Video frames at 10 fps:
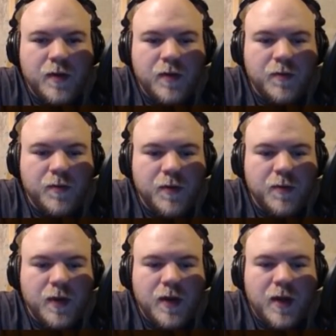Oh, no.
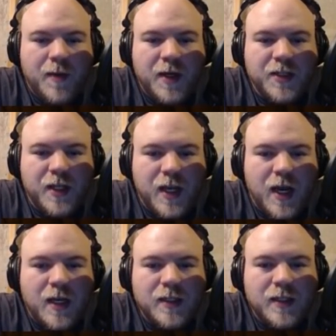I'm actually
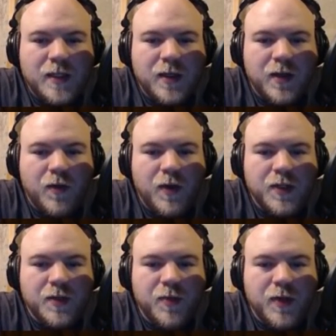not going
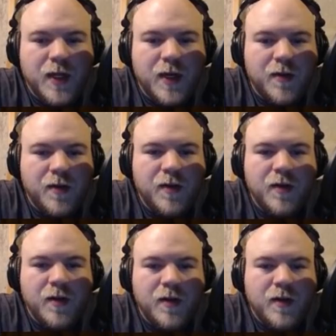to put down
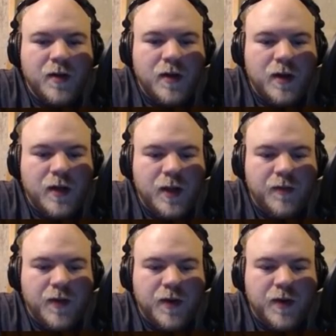an Eevee.